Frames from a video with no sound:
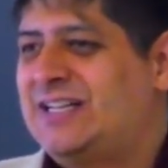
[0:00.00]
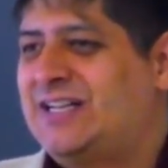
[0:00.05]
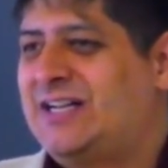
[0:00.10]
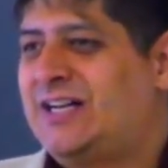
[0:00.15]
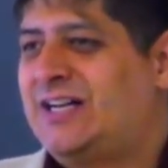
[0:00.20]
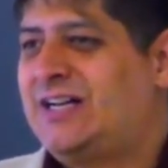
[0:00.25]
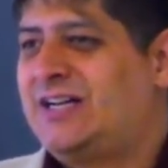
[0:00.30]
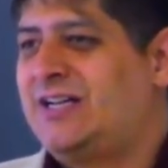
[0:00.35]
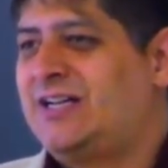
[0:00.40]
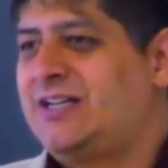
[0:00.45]

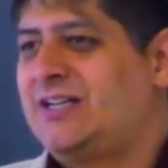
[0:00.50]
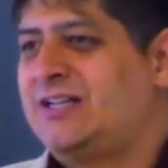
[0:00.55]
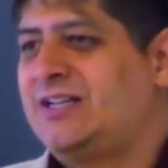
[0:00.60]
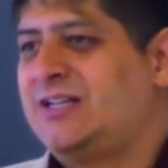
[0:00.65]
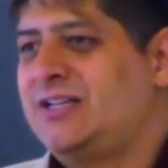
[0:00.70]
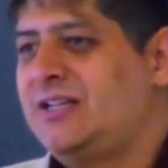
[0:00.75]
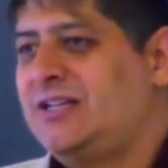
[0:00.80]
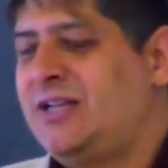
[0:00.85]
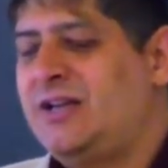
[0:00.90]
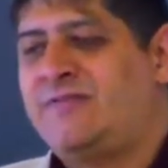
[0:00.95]
Uh,
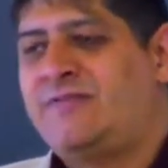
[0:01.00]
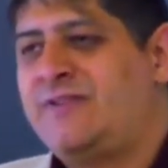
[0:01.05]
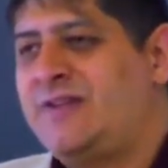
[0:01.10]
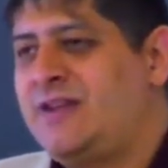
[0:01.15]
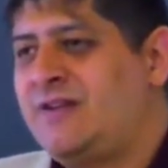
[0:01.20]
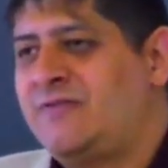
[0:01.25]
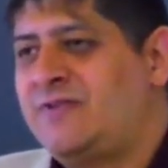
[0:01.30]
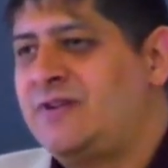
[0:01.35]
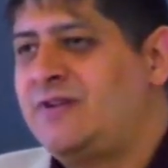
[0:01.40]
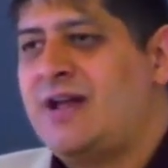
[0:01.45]
if,
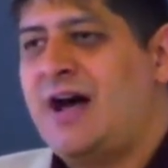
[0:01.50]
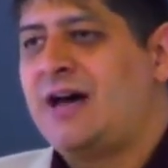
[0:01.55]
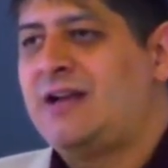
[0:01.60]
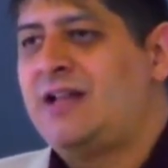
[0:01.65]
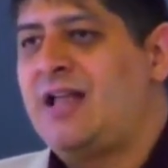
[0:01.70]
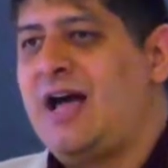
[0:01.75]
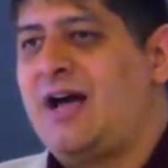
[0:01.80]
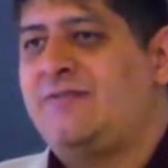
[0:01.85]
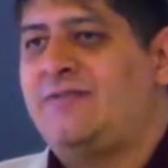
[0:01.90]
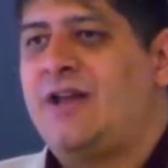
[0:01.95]
if they're not
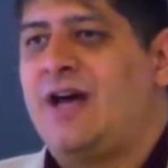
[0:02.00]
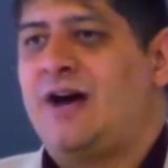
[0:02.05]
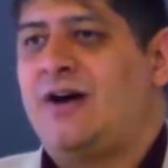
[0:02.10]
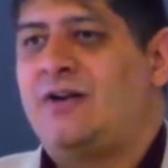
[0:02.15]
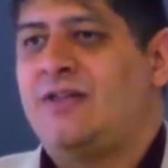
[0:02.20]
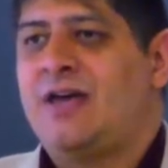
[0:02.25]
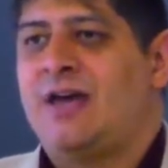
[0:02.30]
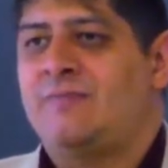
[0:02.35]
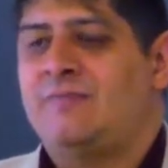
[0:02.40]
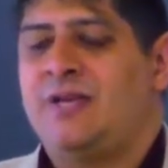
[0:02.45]
alive
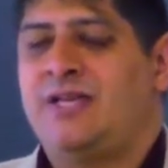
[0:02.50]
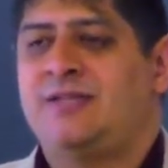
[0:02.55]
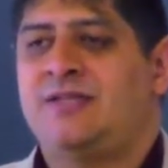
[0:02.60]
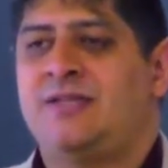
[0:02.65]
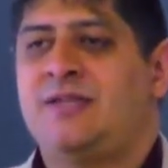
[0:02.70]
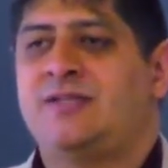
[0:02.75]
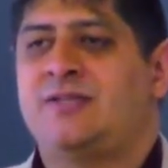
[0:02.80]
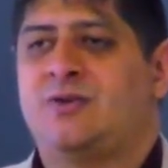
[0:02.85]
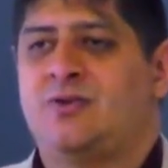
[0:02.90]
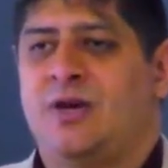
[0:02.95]
now, that means
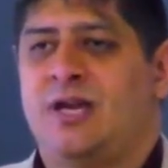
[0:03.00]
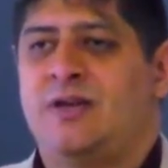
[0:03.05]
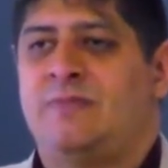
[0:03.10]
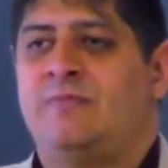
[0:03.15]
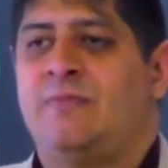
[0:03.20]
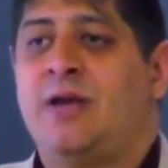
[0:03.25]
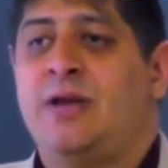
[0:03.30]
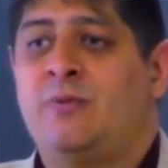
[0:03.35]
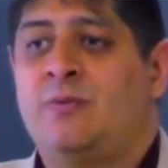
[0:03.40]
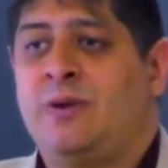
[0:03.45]
these
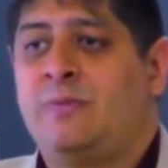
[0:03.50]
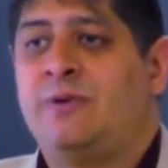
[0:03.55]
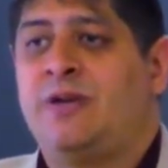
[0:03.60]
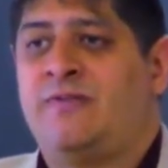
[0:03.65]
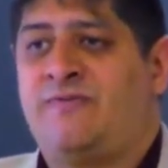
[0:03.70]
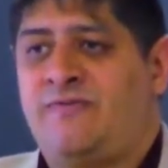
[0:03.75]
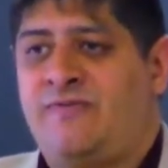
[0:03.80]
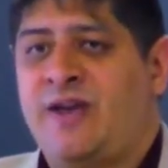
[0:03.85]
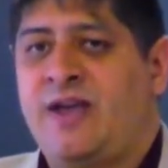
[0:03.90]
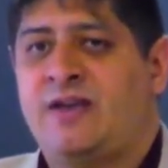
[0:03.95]
great men and
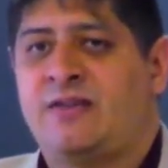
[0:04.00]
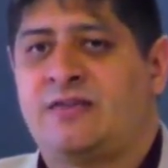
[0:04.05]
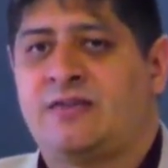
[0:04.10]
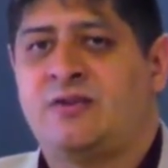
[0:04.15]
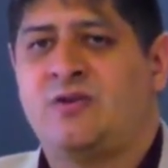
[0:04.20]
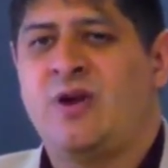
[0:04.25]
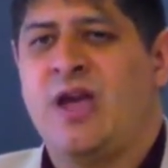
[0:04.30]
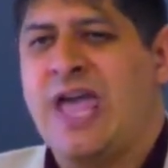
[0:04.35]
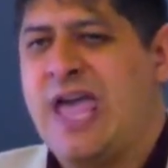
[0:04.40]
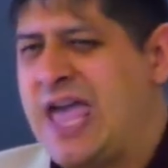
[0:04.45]
women of
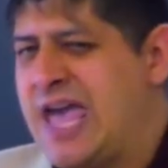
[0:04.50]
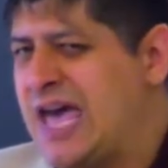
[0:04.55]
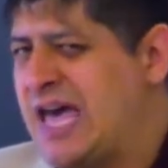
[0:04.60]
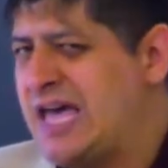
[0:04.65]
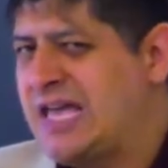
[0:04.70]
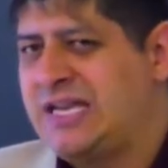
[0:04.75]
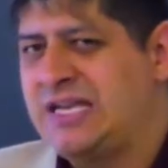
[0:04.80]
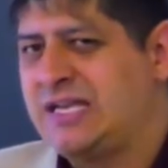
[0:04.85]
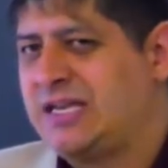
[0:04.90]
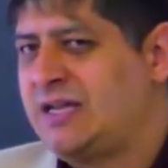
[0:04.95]
faith who
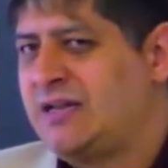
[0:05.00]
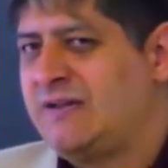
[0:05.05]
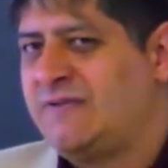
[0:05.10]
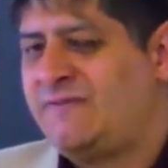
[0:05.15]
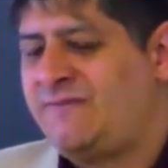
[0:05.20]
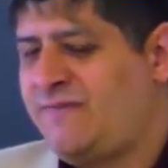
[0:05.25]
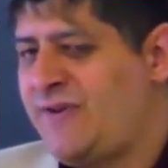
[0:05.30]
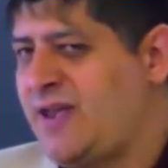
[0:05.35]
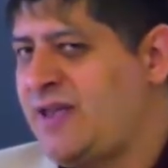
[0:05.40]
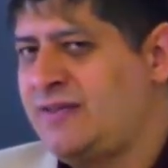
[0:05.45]
had
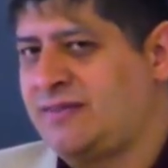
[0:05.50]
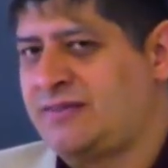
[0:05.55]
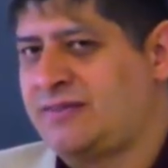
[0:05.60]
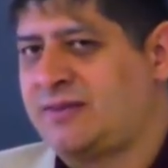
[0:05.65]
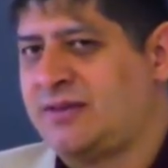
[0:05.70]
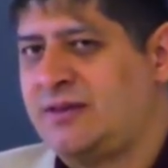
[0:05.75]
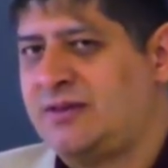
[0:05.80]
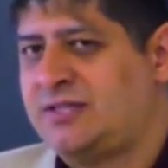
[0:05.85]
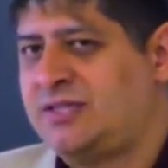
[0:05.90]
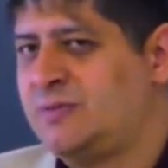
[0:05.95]

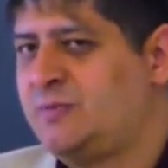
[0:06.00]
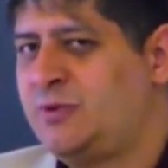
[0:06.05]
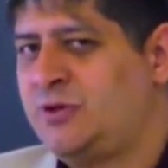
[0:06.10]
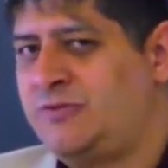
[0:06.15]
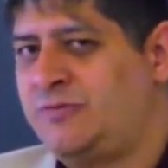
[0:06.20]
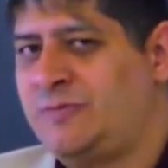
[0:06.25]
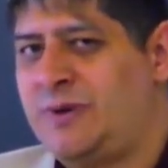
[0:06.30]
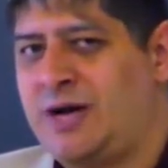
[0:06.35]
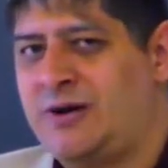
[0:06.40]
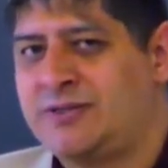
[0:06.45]
faith to
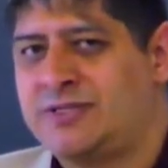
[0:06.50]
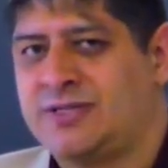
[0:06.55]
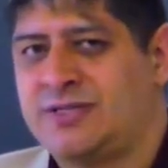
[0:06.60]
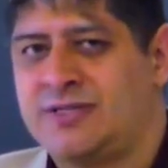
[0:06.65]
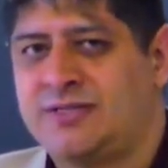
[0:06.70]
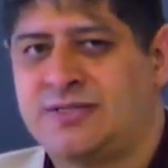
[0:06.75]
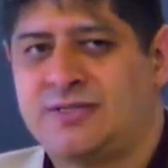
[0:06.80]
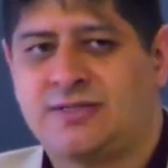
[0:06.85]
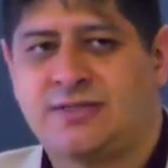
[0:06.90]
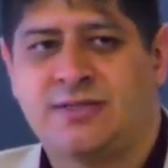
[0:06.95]
move
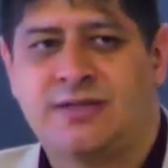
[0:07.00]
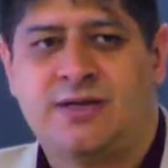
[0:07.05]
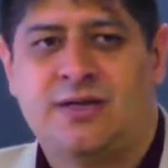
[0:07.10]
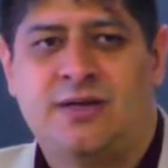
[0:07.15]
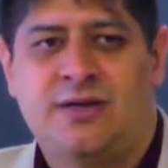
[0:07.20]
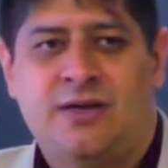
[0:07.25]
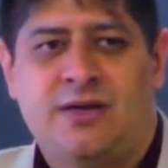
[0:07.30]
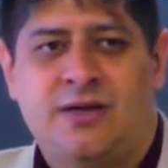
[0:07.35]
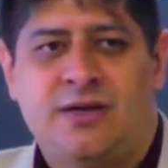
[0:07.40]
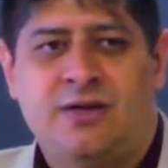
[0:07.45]
mountains,
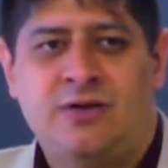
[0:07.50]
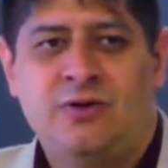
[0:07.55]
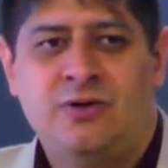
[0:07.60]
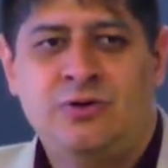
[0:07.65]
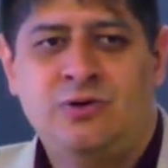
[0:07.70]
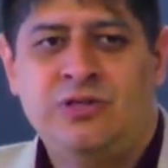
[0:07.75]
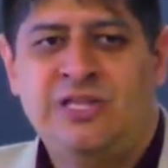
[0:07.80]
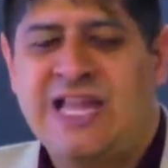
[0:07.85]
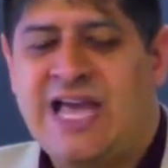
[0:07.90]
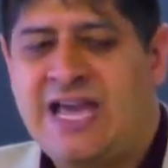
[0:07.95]

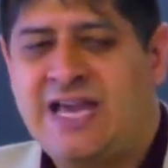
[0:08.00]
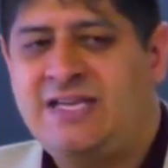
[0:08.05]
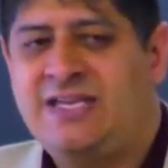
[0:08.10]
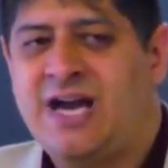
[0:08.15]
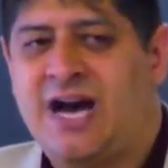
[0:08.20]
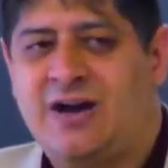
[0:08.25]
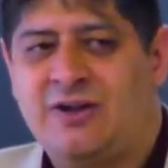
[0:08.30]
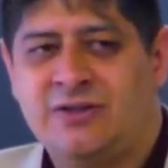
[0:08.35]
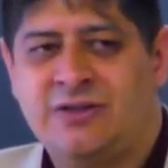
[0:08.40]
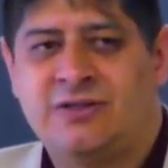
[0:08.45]
who, who laid
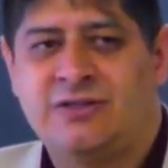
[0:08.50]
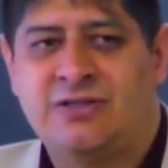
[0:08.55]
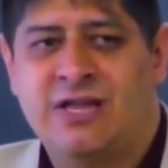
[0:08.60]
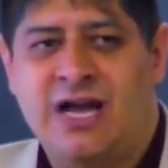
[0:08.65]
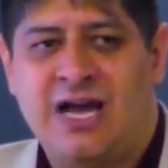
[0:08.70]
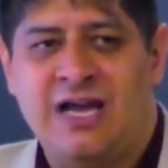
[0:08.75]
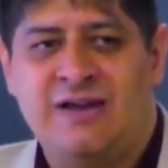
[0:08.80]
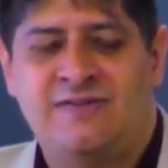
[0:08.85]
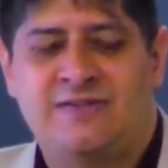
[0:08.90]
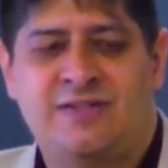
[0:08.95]
down their
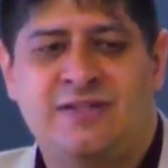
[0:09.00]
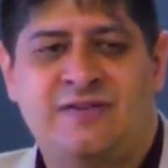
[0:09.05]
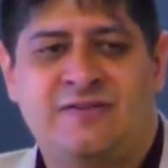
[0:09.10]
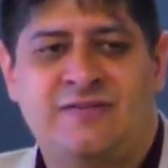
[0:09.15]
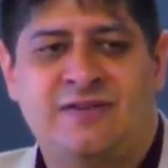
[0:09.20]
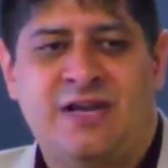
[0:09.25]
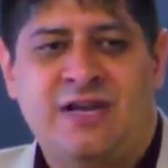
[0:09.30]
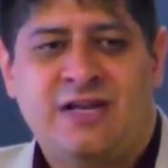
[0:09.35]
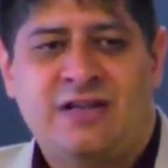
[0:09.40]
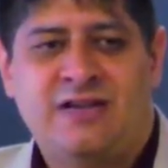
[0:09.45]
lives,
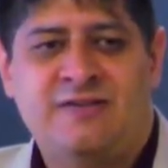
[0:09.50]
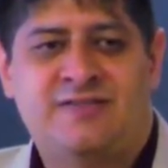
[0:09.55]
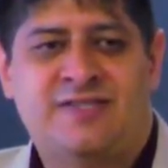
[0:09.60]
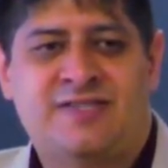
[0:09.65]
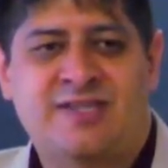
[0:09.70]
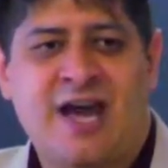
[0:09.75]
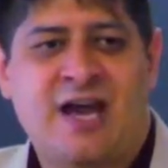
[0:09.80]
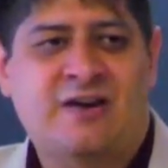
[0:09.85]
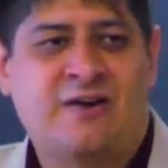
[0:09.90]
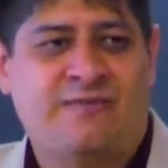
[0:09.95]
lived,
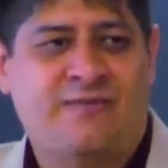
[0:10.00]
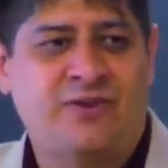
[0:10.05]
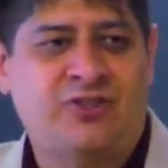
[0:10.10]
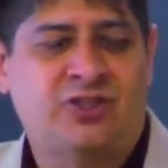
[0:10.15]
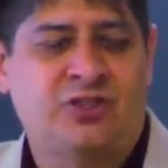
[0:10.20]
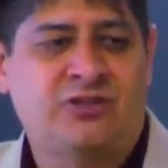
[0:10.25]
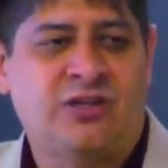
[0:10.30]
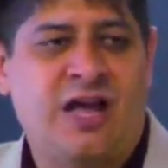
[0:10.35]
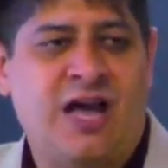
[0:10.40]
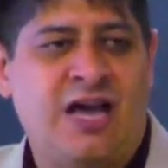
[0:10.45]

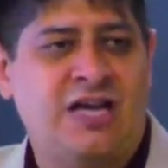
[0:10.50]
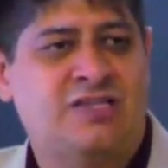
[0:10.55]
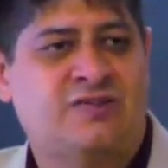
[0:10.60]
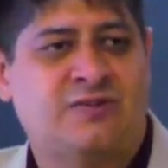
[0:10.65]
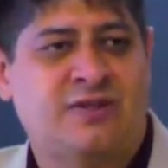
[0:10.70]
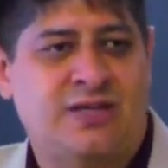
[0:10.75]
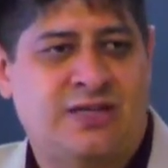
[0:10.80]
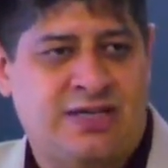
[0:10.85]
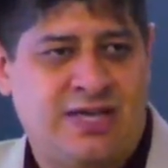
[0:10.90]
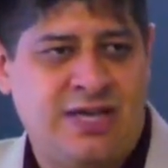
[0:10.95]
sacrificial lives
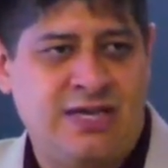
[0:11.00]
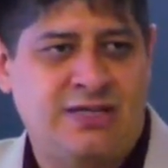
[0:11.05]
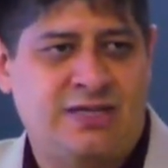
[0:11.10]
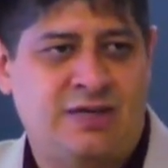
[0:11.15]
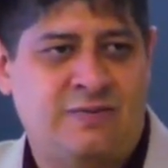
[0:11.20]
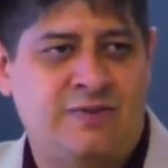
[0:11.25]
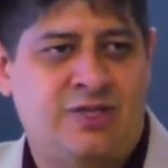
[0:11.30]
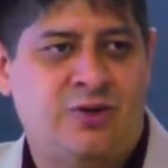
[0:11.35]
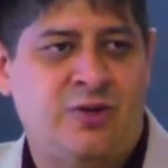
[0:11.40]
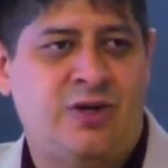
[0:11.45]
for the
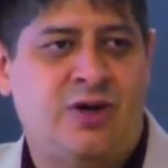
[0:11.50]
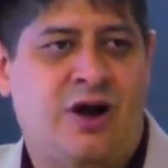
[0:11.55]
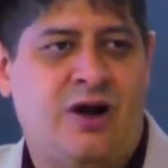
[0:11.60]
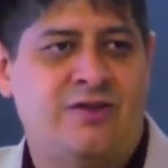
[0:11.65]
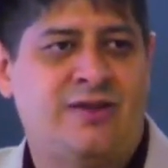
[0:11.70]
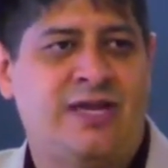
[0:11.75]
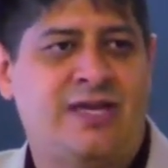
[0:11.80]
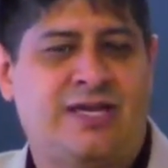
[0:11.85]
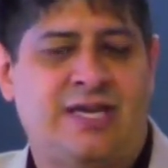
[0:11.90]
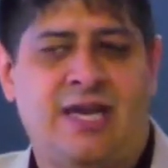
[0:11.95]
kingdom, doing
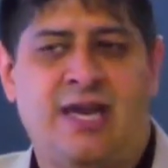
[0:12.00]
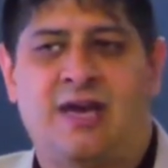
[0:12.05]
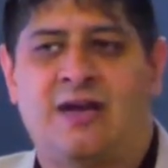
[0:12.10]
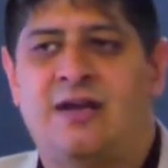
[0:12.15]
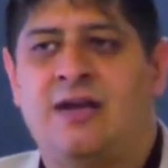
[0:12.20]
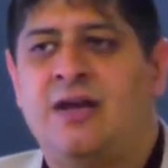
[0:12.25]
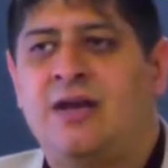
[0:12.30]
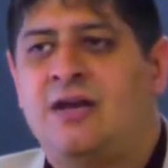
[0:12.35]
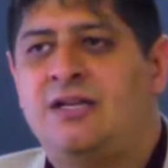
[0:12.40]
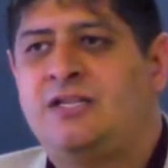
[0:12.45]
all they
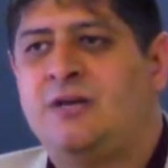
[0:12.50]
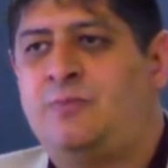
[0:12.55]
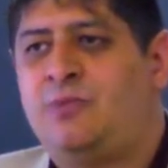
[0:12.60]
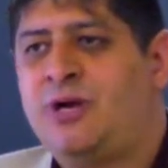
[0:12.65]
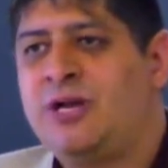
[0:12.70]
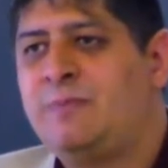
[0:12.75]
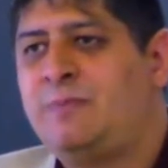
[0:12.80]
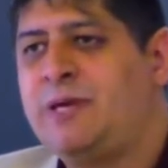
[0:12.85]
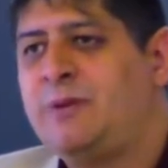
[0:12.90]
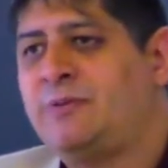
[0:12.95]
can to
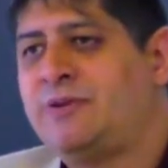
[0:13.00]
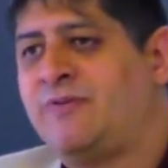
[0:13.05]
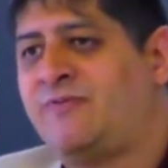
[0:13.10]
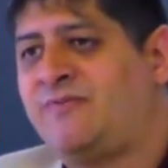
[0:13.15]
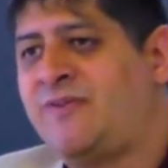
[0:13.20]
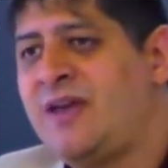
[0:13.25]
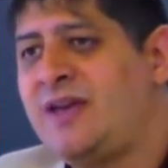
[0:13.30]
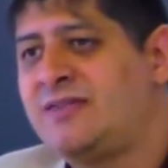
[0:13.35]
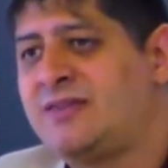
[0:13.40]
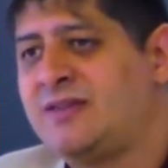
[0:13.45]
bring people to
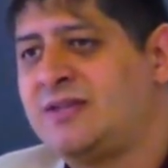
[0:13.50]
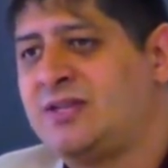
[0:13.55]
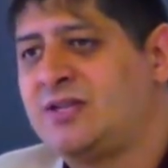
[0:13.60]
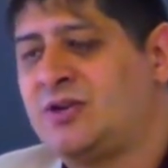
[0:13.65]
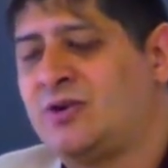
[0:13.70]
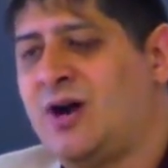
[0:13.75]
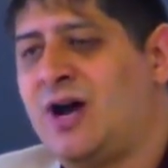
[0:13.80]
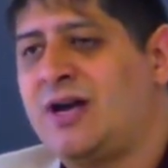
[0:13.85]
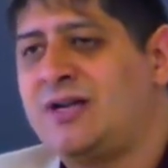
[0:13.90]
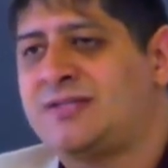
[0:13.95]
faith in
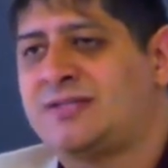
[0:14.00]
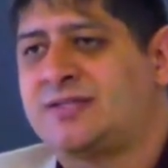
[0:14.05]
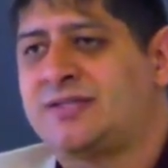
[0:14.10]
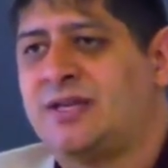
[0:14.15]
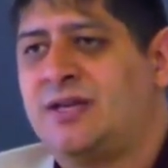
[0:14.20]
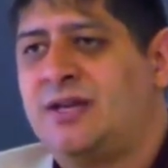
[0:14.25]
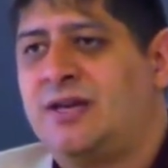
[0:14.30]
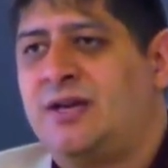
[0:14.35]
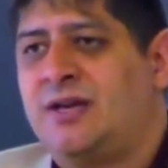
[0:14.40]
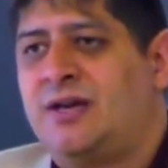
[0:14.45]
Christ,